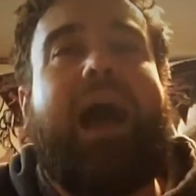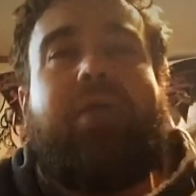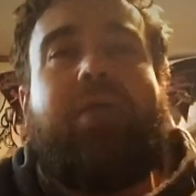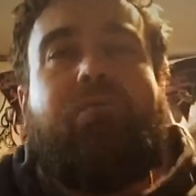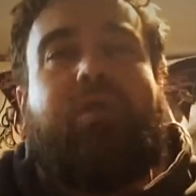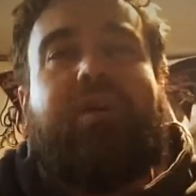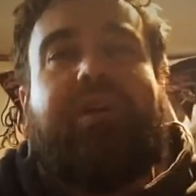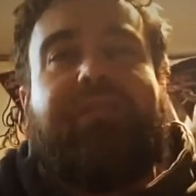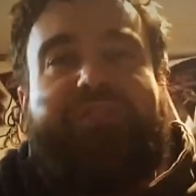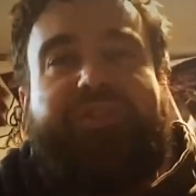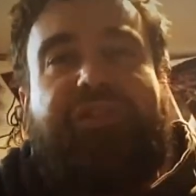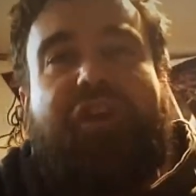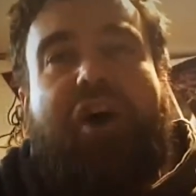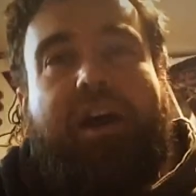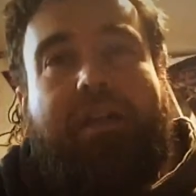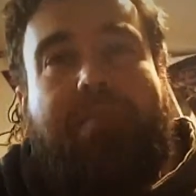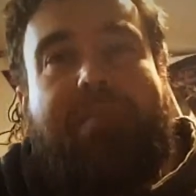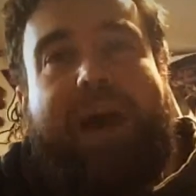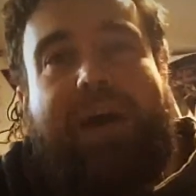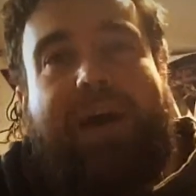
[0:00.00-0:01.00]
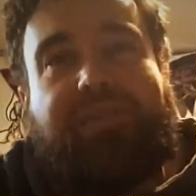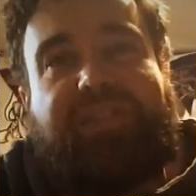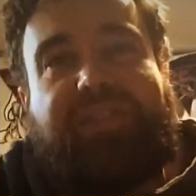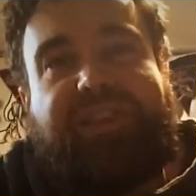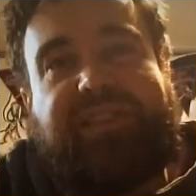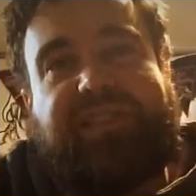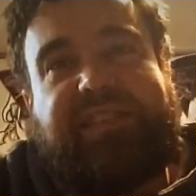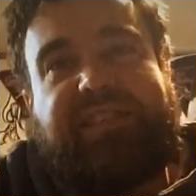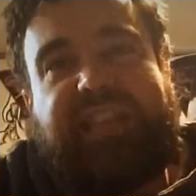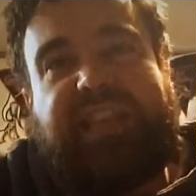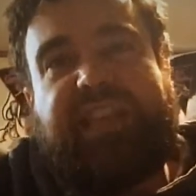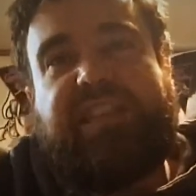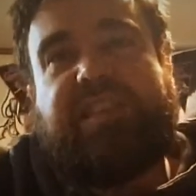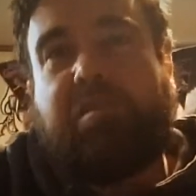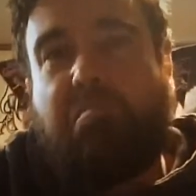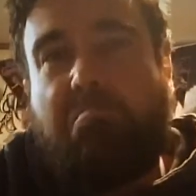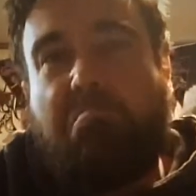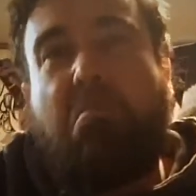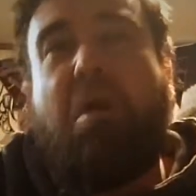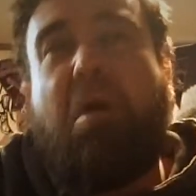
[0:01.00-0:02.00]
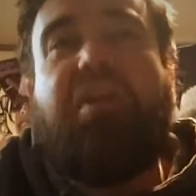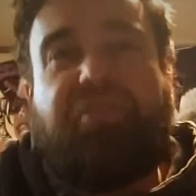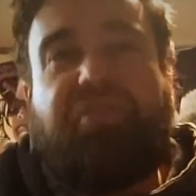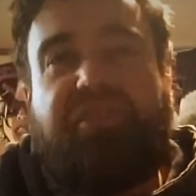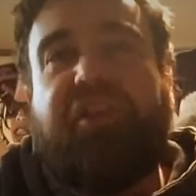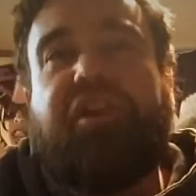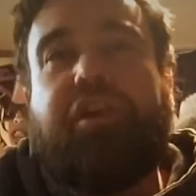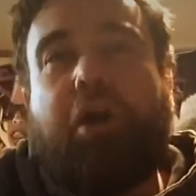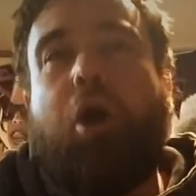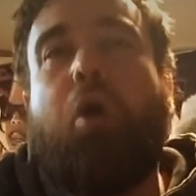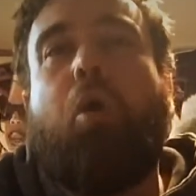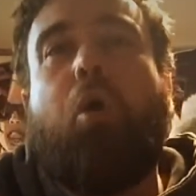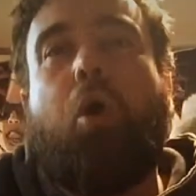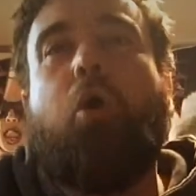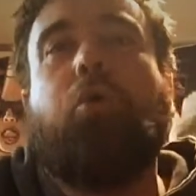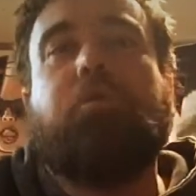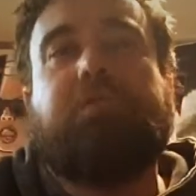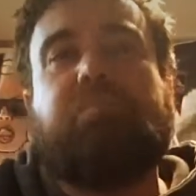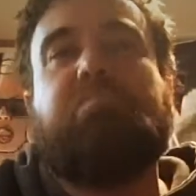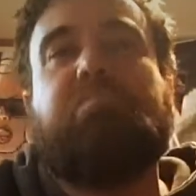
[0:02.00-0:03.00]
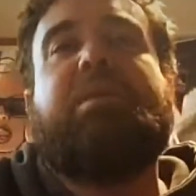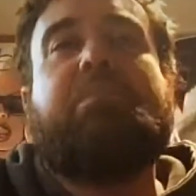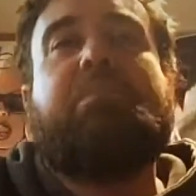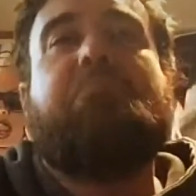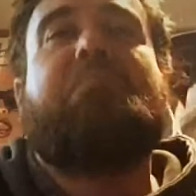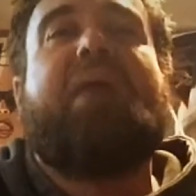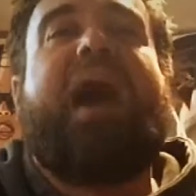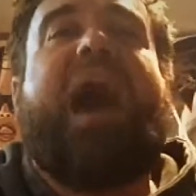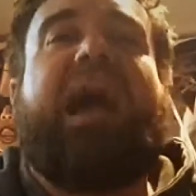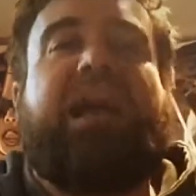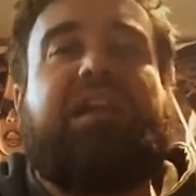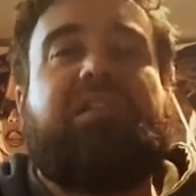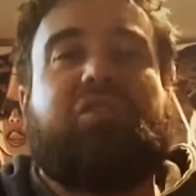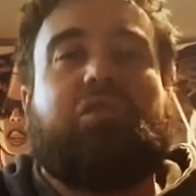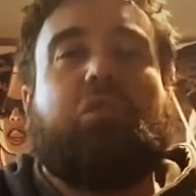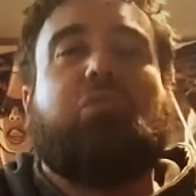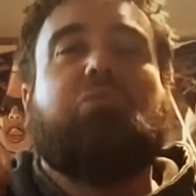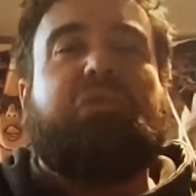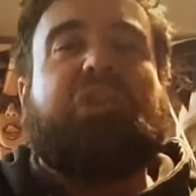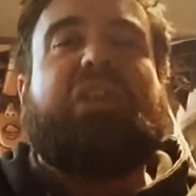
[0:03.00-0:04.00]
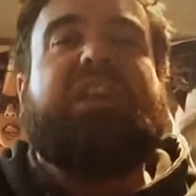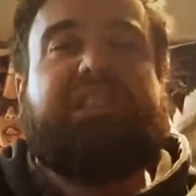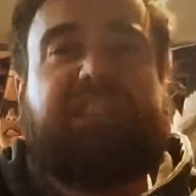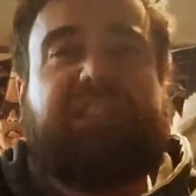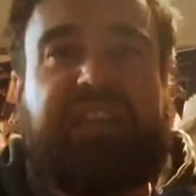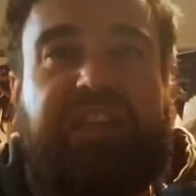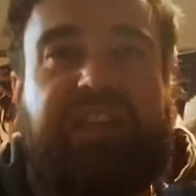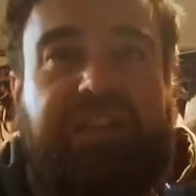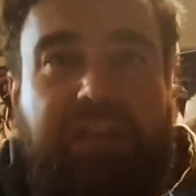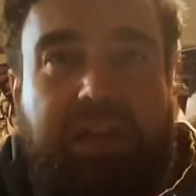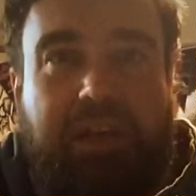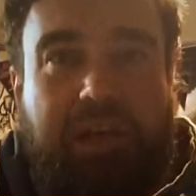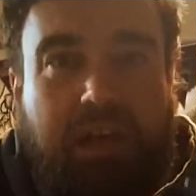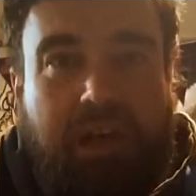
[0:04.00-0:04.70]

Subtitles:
I would have thought about these things a month ago holds me back, so listen.